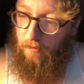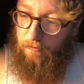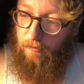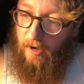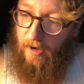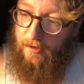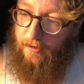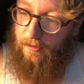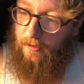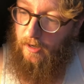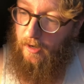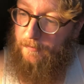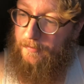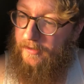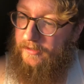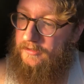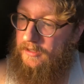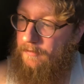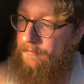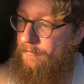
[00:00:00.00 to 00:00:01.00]
a
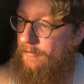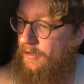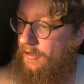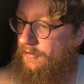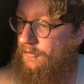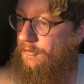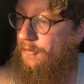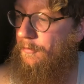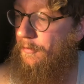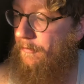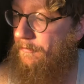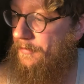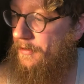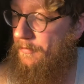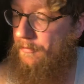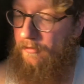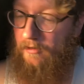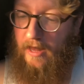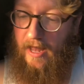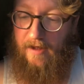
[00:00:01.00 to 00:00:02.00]
group of
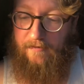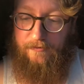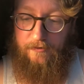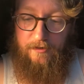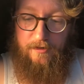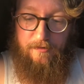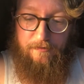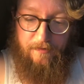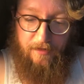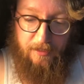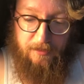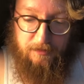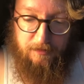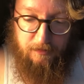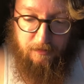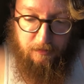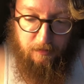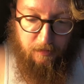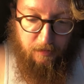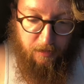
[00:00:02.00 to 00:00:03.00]
people after an
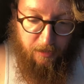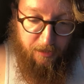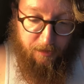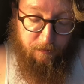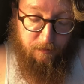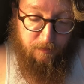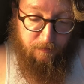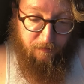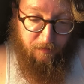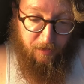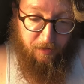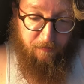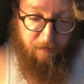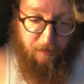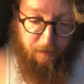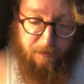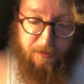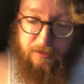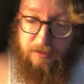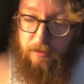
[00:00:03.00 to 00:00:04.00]
event, and it was very,
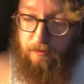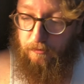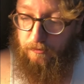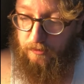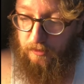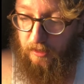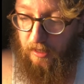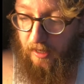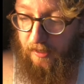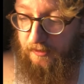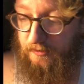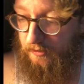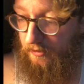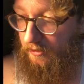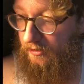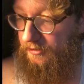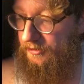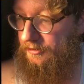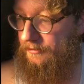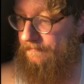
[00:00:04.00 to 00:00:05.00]
very busy. There was a lot of
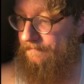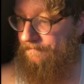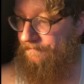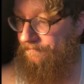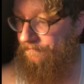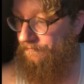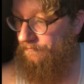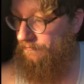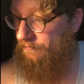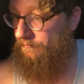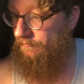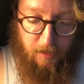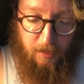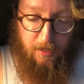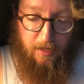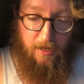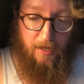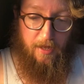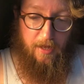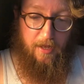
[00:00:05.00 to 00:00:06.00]
surge,
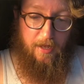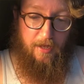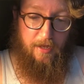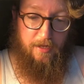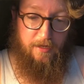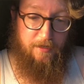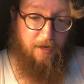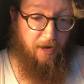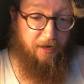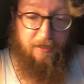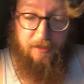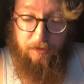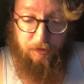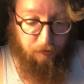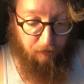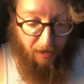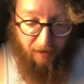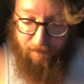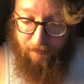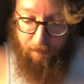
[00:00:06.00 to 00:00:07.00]
and I didn't
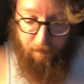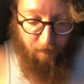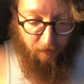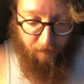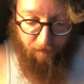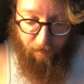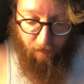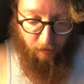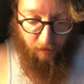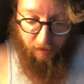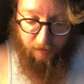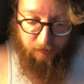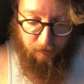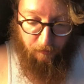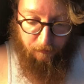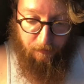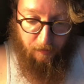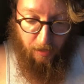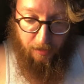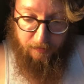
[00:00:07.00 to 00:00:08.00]
drive them very far. I
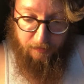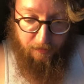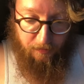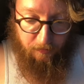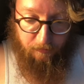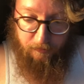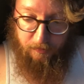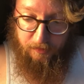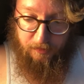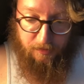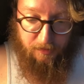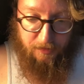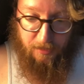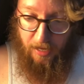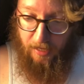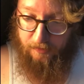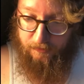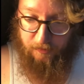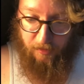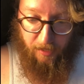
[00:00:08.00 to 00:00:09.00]
literally did
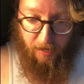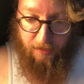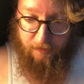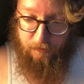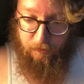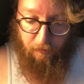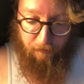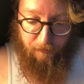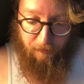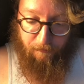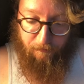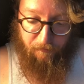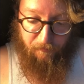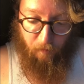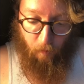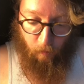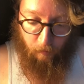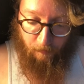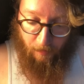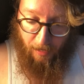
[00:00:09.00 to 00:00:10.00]
not drive. I drove them
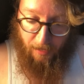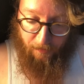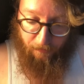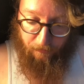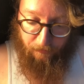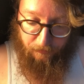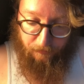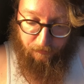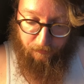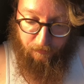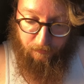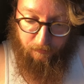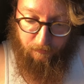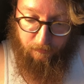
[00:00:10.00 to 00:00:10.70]
4 miles.